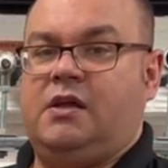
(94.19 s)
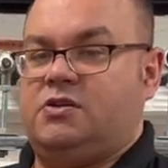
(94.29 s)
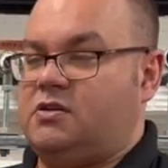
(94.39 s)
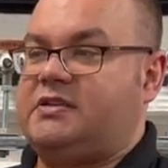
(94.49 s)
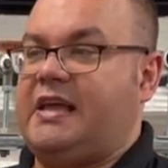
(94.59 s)

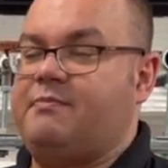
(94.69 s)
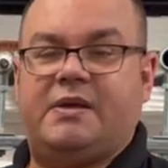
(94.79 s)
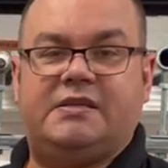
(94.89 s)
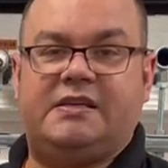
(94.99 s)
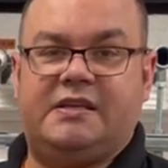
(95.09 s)
just saying
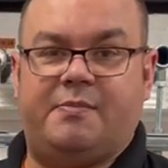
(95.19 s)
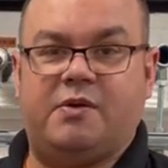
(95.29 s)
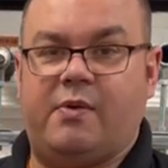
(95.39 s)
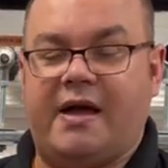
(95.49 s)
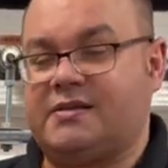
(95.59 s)

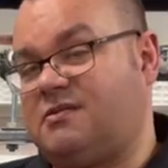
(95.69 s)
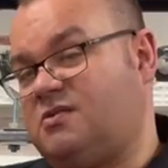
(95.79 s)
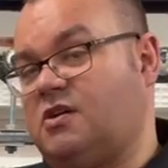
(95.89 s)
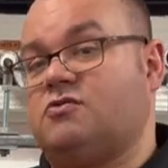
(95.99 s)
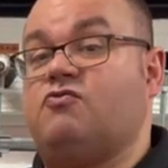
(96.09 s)
BCWS
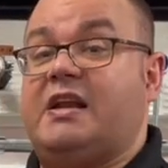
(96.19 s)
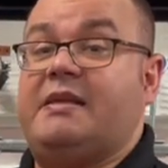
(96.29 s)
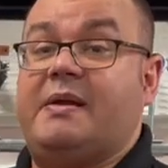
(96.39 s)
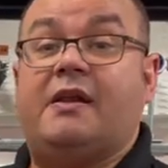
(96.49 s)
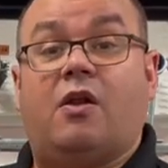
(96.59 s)
doesn't
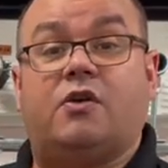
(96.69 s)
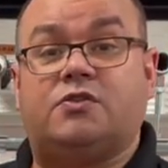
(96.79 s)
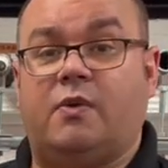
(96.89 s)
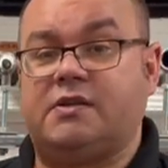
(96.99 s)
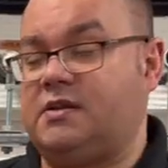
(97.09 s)
really mean a lot
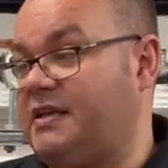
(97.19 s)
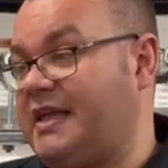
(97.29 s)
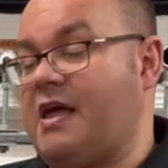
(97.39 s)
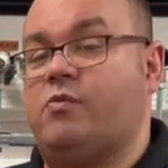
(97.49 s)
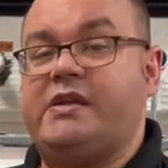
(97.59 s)
to us. And
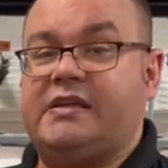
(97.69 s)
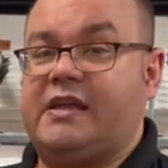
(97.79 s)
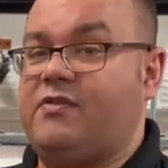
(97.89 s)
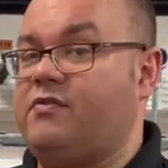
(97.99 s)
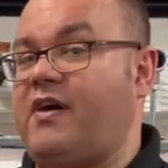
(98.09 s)
again, we can
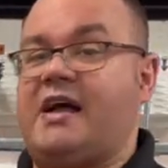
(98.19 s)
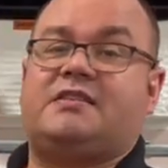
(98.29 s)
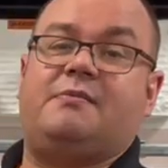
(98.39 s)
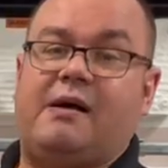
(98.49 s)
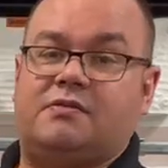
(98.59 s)
give you
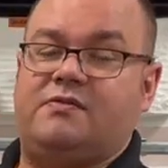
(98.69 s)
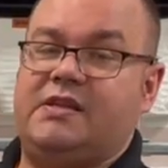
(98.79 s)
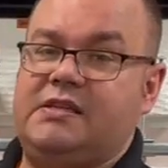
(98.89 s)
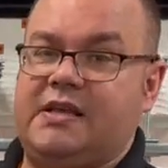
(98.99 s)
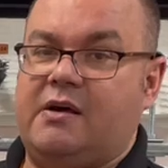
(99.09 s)
vast amounts of
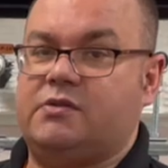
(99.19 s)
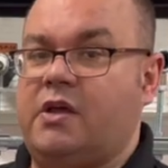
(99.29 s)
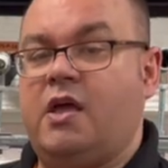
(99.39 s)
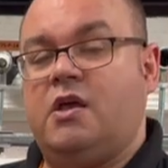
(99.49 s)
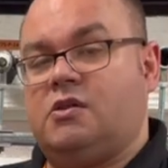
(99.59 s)
details.
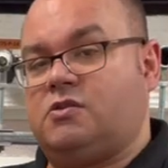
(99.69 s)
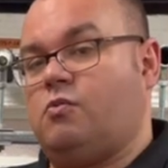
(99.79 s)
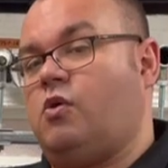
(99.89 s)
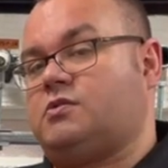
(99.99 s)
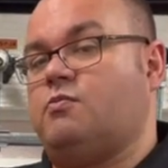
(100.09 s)
So
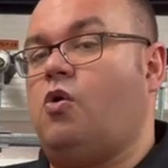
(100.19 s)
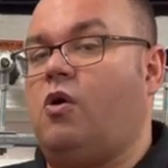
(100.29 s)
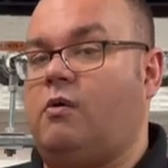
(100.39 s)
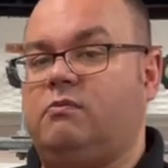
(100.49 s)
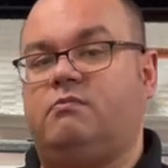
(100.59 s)
what's
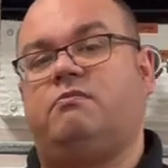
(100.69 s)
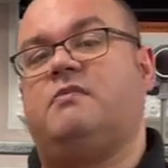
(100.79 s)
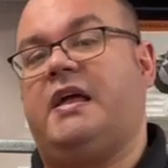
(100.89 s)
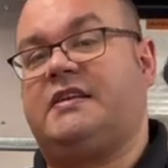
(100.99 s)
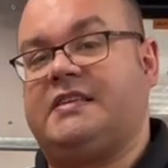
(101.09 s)
more
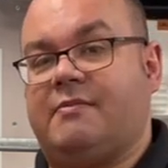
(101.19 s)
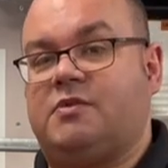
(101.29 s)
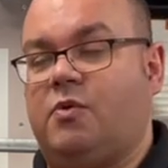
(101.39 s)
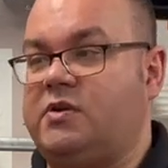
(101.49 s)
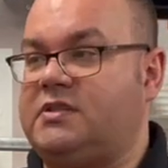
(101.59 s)

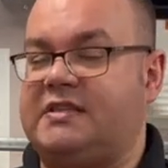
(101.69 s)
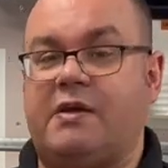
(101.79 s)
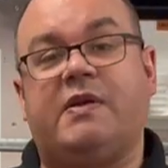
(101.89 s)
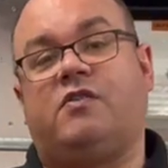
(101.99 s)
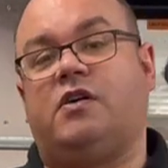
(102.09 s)
acceptable is to
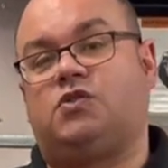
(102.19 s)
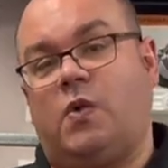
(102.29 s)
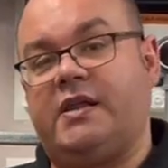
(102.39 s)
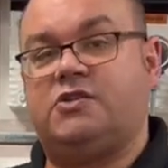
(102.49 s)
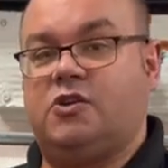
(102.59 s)
say we've got a
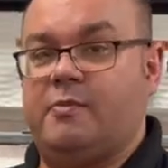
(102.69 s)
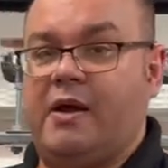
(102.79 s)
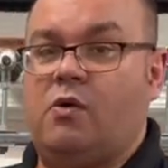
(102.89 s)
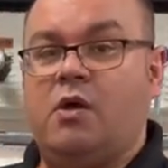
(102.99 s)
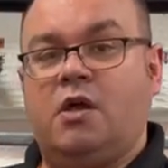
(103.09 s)
22
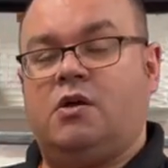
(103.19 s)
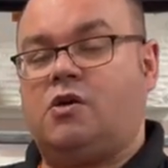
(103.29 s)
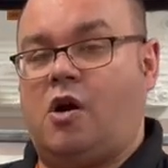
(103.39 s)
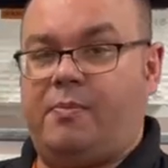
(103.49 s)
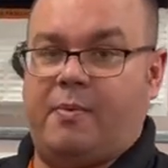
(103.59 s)
mil
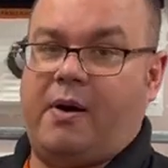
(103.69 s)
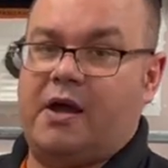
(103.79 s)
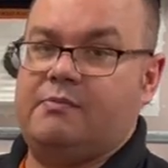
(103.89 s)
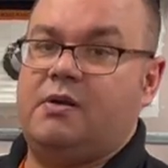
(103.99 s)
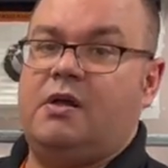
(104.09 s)
copper
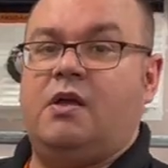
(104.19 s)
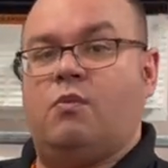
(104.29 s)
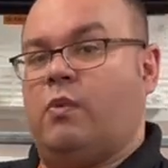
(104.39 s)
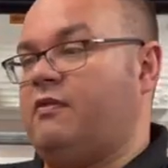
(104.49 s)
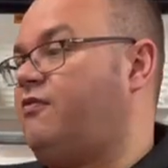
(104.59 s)
pipe
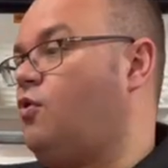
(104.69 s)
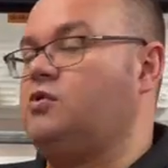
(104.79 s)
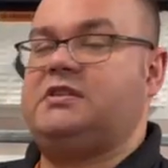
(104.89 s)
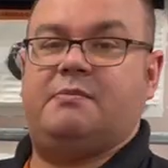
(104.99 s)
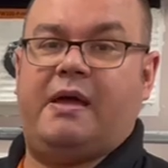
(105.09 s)
with
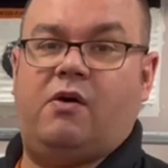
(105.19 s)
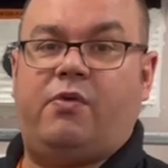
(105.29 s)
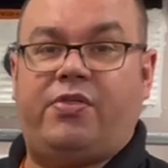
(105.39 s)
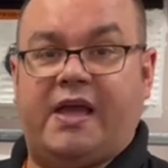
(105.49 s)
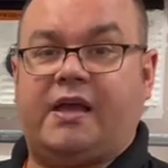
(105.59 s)
40 mil
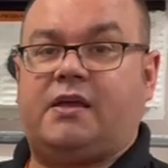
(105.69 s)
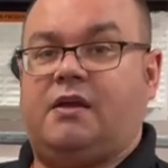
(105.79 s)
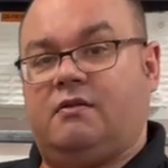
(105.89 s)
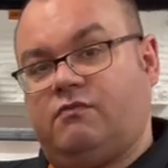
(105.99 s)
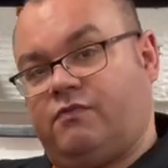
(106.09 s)
thick
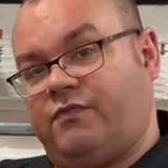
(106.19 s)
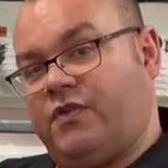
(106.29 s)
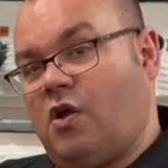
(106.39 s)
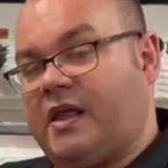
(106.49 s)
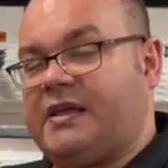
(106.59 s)

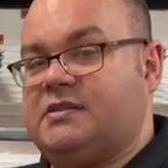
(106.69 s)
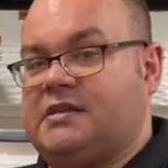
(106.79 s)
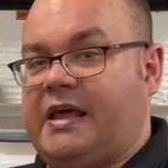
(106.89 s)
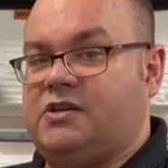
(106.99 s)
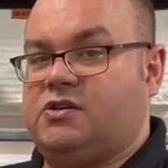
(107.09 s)
phenolic
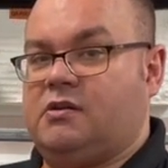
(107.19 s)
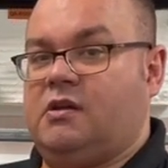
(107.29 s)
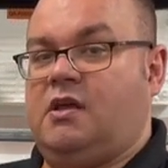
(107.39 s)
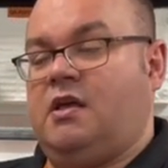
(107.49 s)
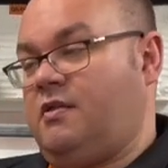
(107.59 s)
insulation.
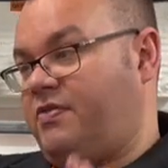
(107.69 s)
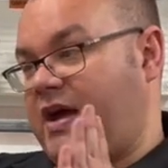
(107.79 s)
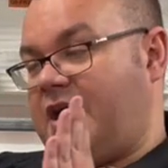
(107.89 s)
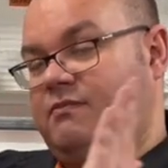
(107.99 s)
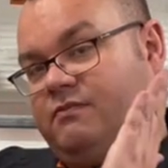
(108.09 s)
That